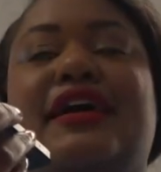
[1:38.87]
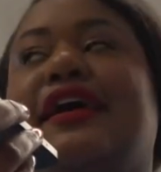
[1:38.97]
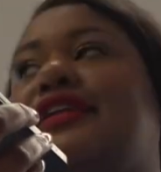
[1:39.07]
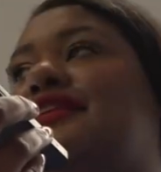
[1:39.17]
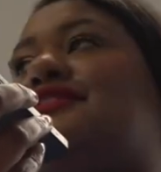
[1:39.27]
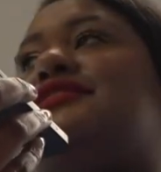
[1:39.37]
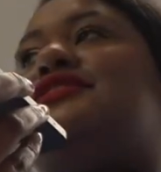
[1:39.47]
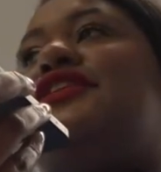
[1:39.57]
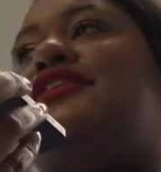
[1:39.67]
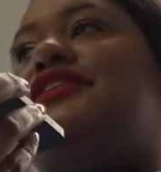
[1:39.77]
And
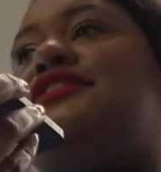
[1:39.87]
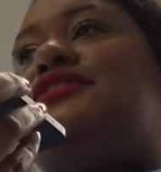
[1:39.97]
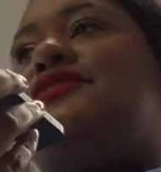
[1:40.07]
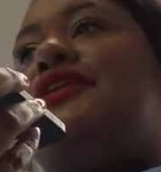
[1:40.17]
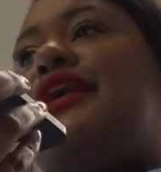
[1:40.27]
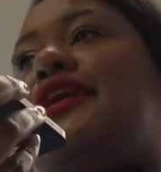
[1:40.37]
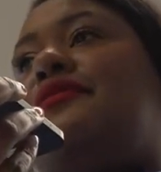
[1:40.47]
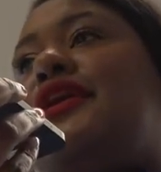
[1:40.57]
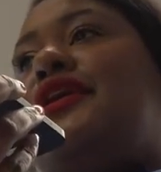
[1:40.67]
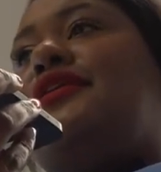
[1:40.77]
it's turned into a
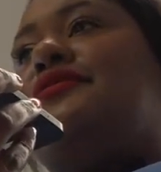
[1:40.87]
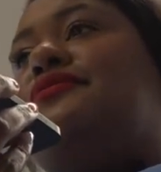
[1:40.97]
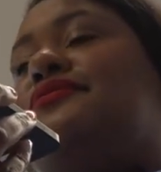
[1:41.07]
nightmare?